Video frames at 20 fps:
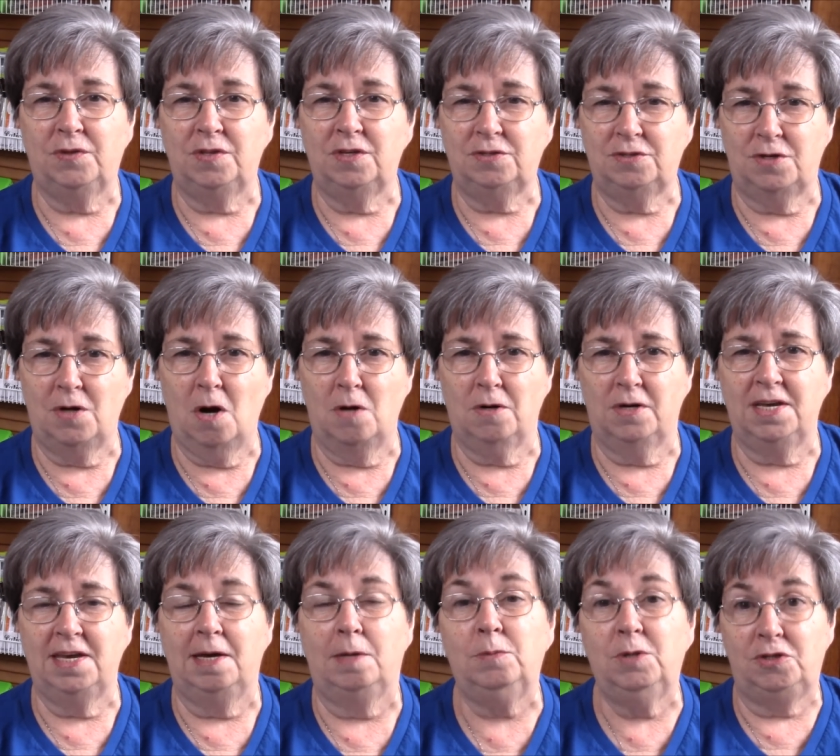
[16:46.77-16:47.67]
the starter
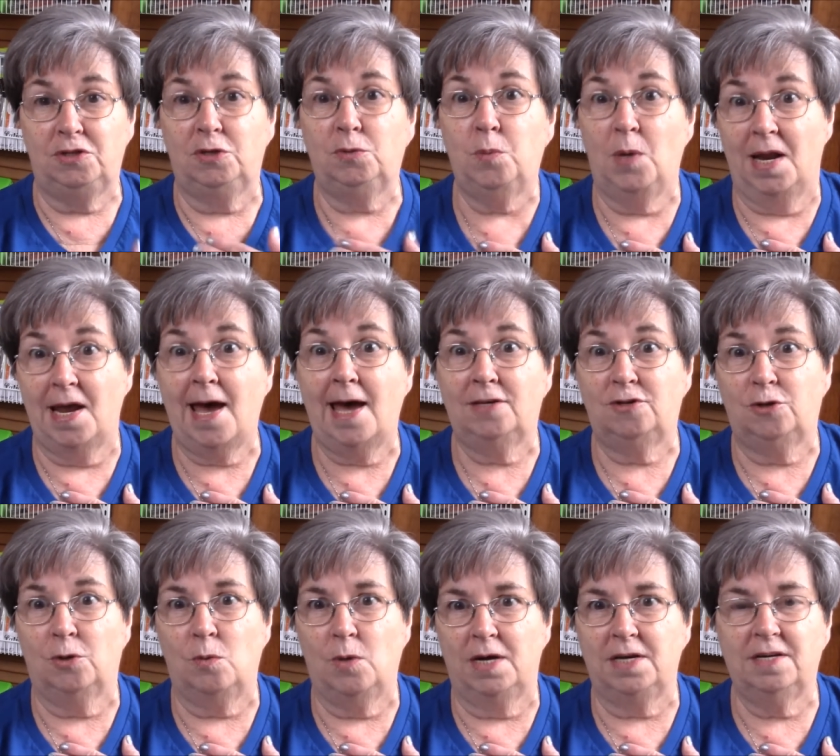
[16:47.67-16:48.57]
kit, which is when I
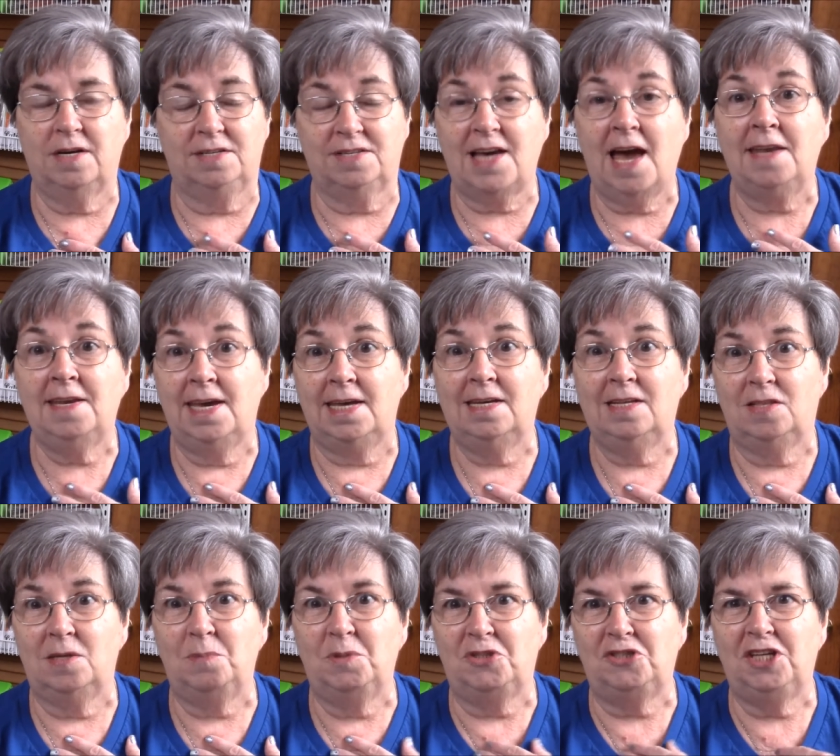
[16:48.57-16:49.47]
joined because I needed
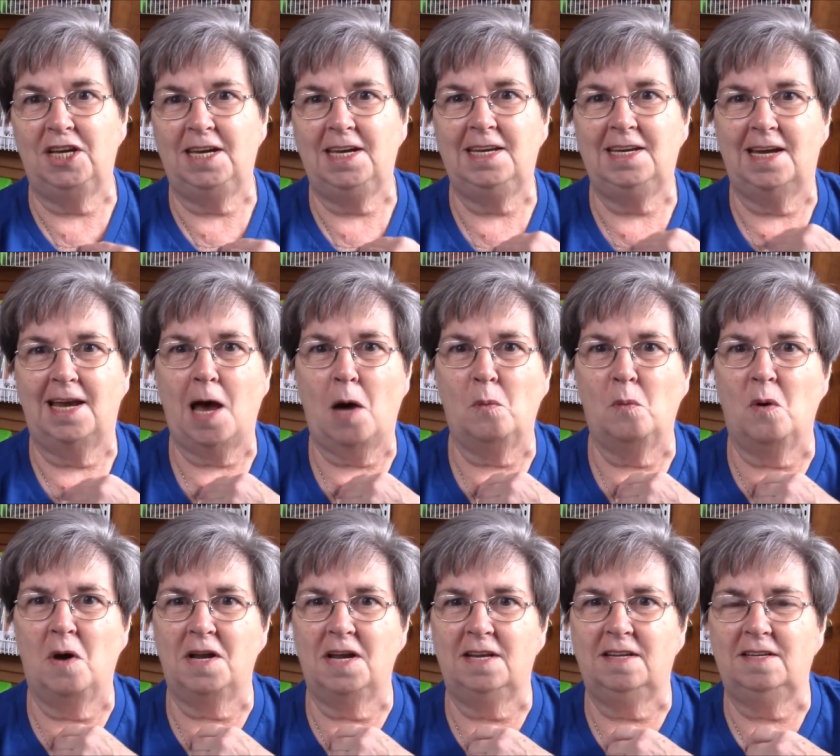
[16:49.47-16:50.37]
the machine and I
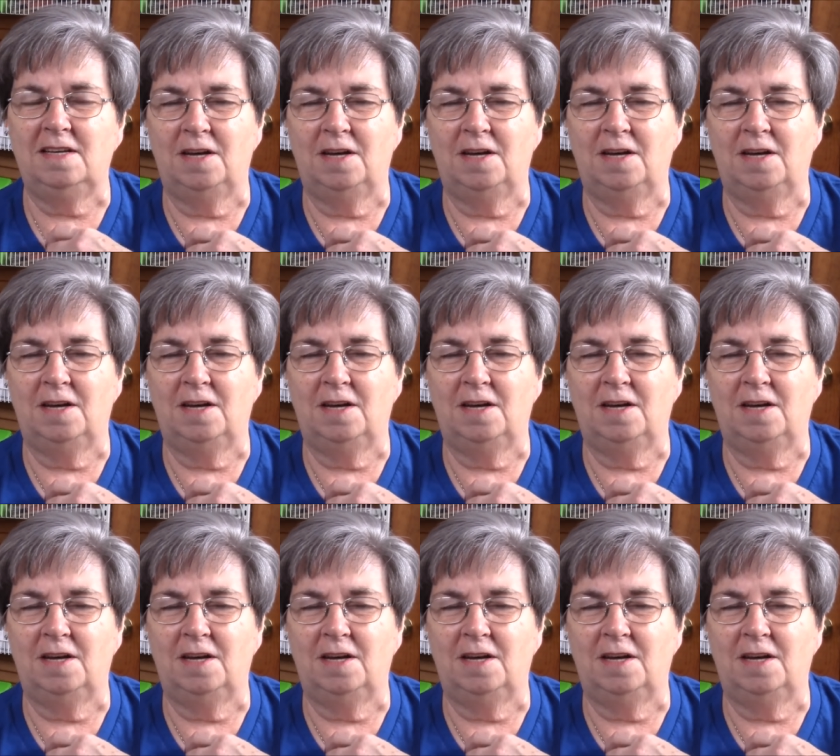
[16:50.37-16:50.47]
wanted,